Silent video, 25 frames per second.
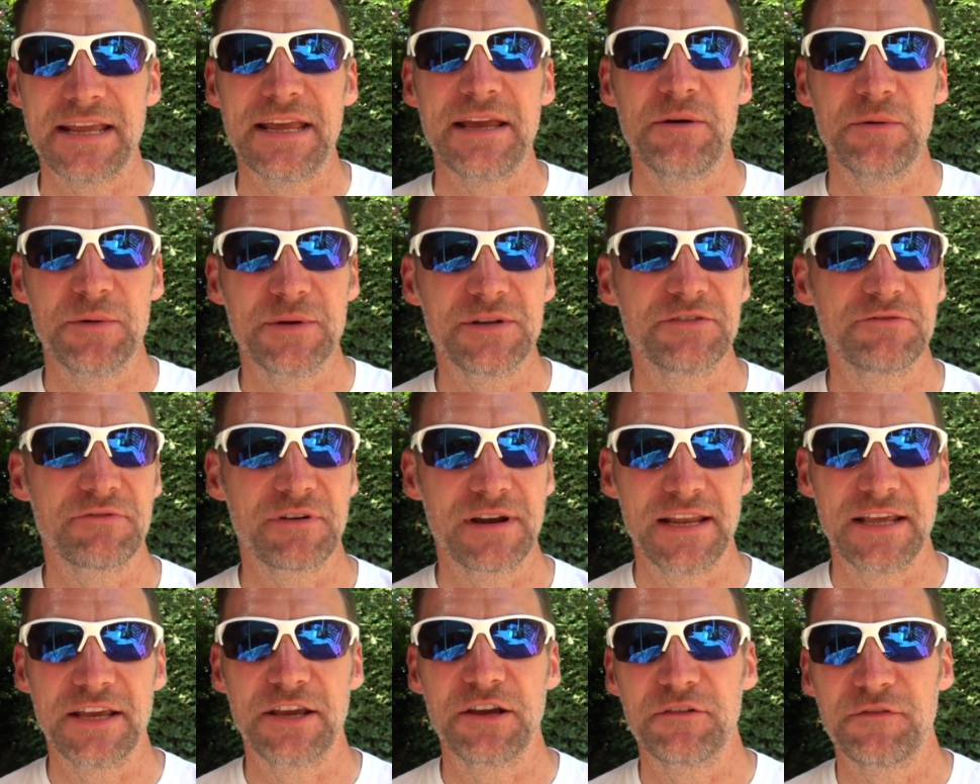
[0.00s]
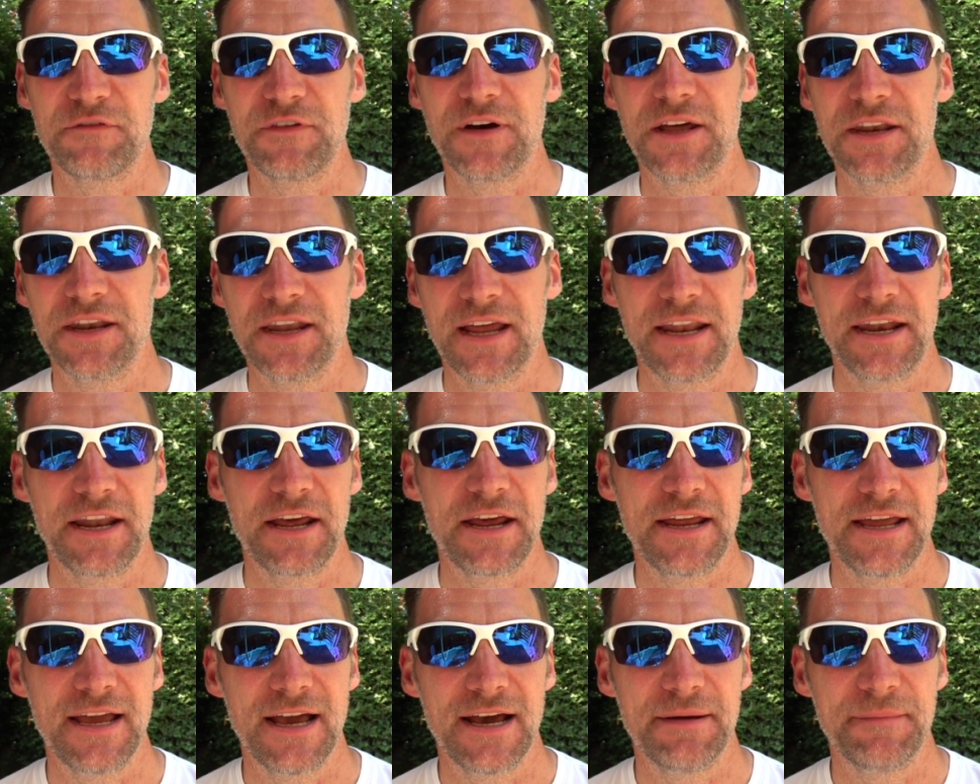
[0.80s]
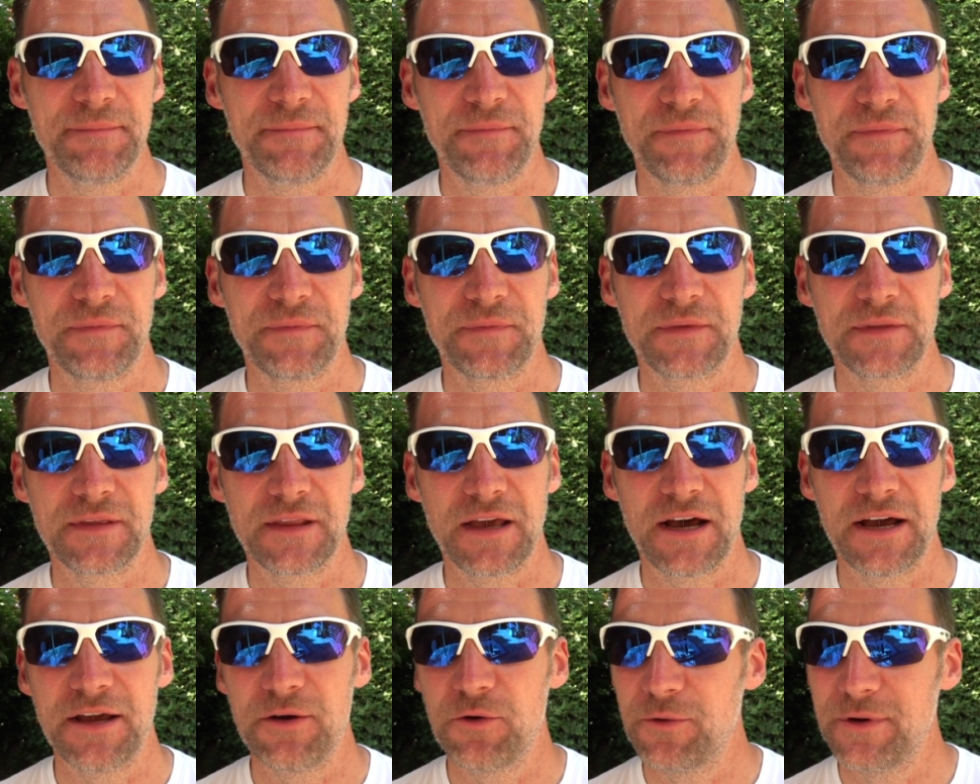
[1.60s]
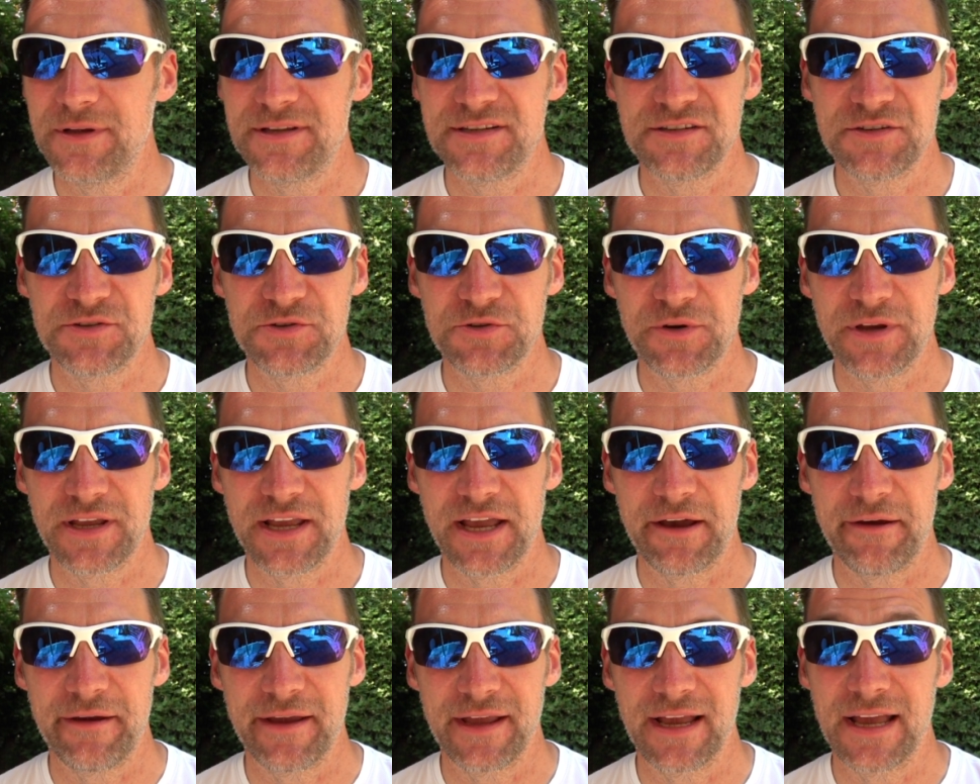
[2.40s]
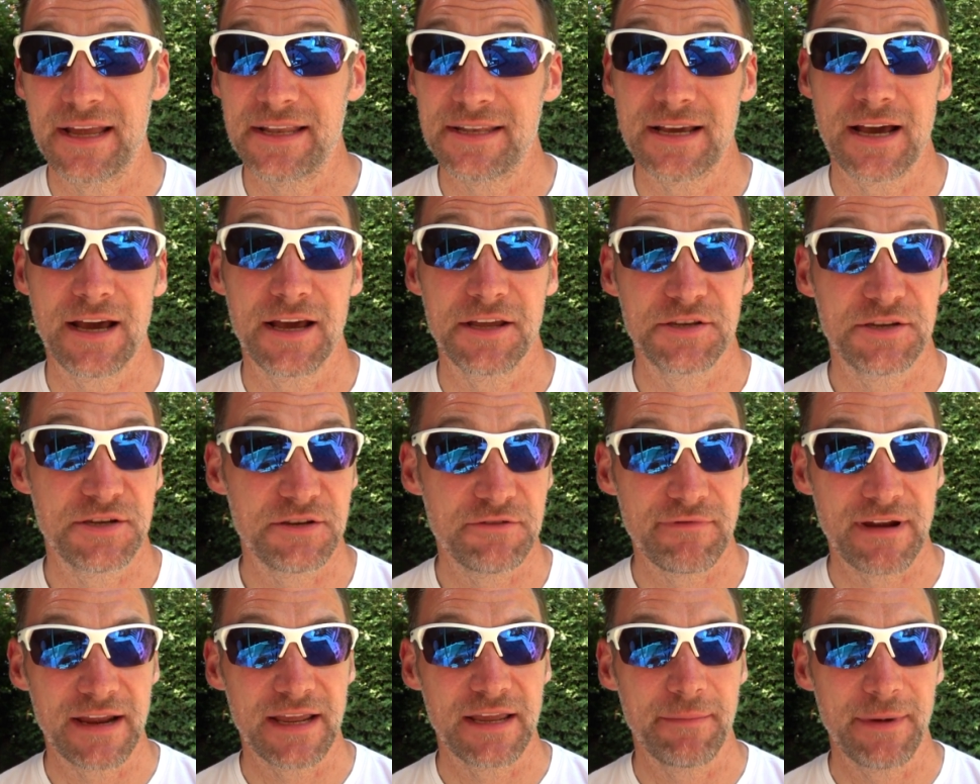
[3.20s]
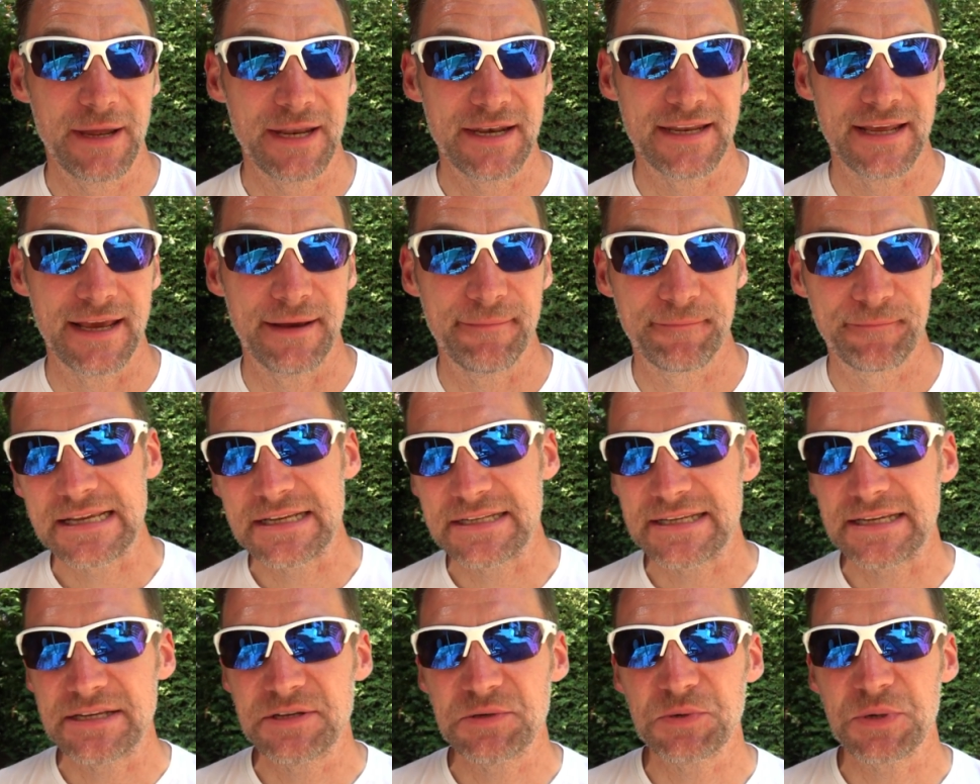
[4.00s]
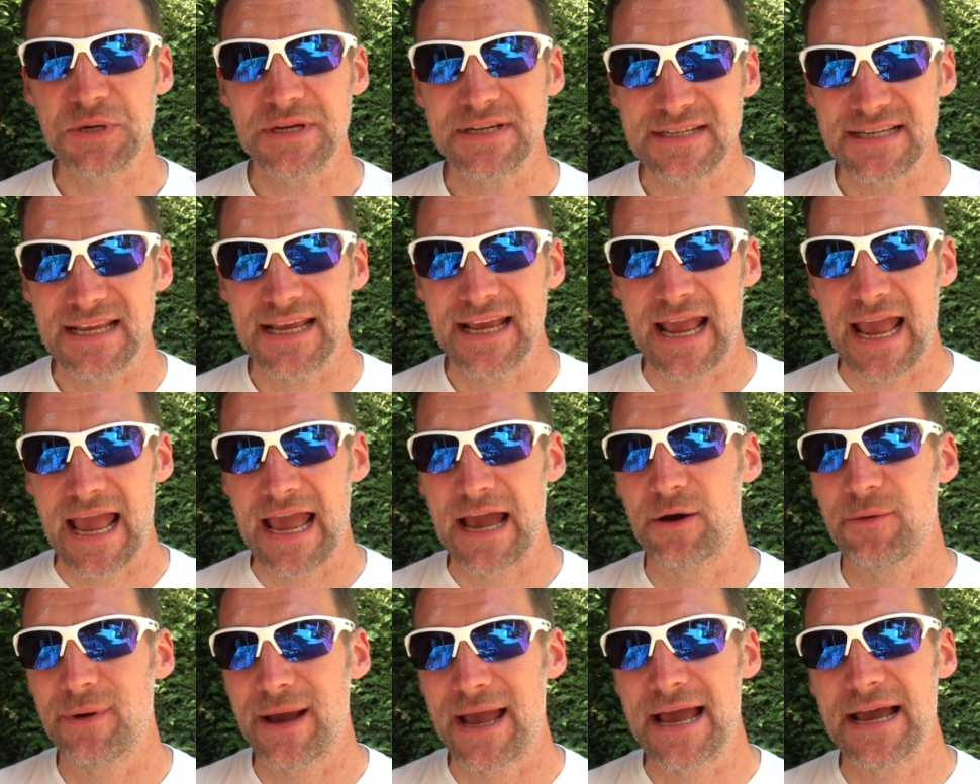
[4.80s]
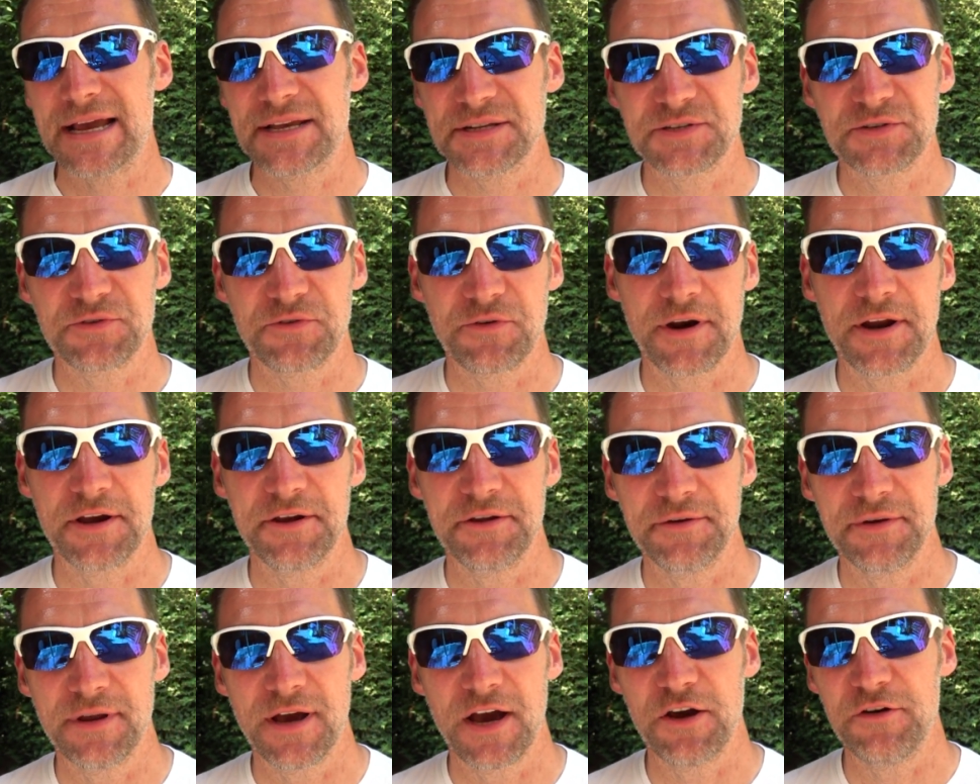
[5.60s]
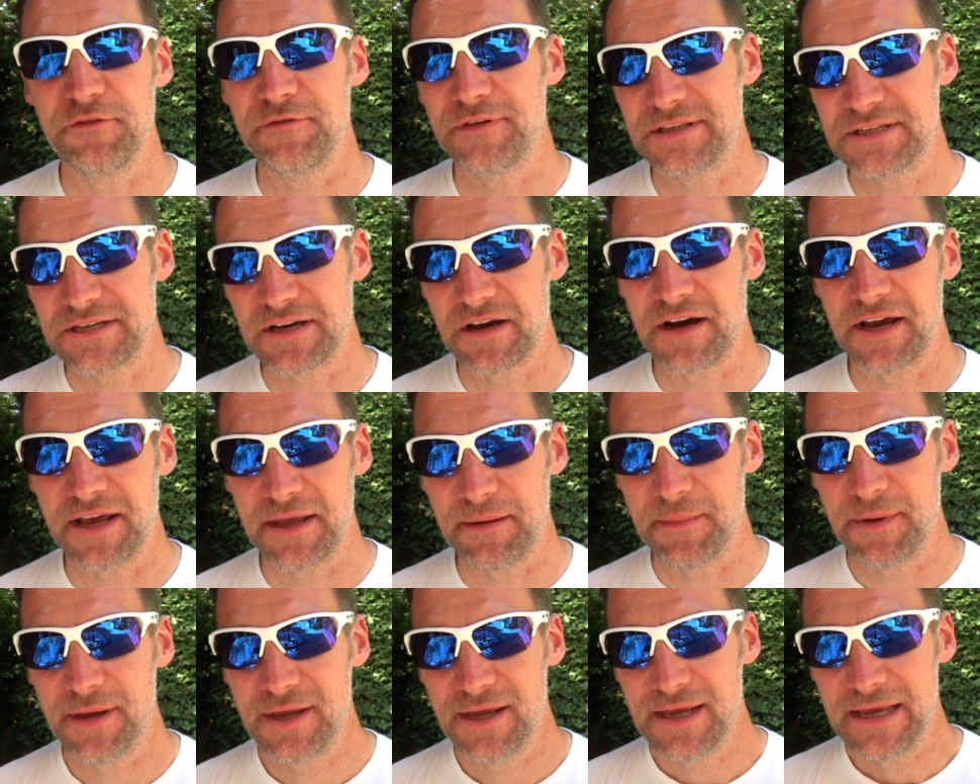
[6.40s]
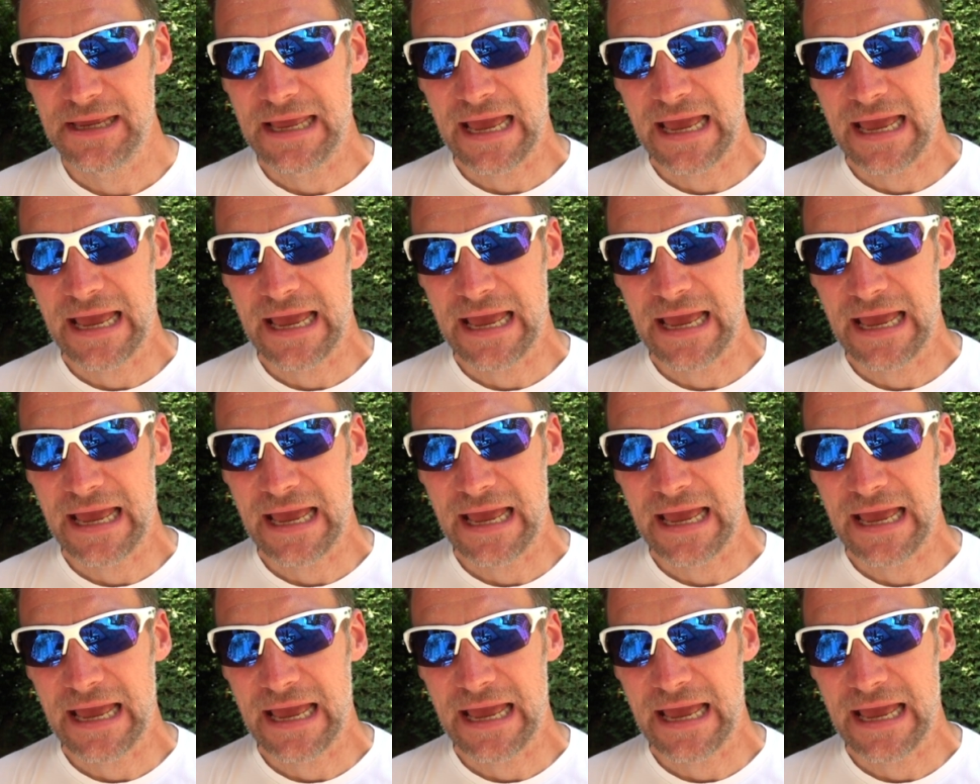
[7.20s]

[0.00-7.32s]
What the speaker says: It was really good fun, and I always enjoy going. I do recommend it. It's interesting how it has grown over time.